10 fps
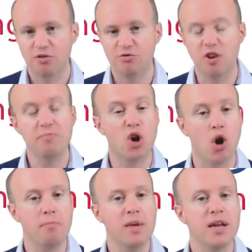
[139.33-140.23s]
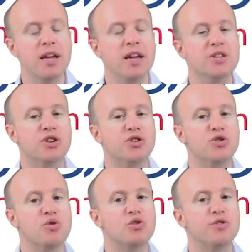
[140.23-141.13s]
Rom-com is a
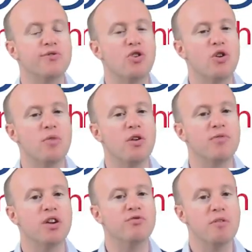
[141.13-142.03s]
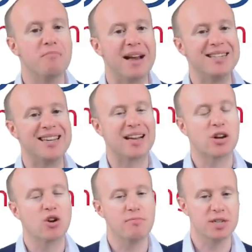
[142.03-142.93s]
short form of
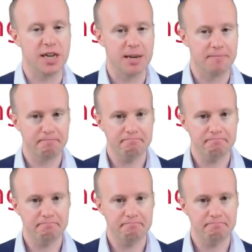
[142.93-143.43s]
romantic comedy.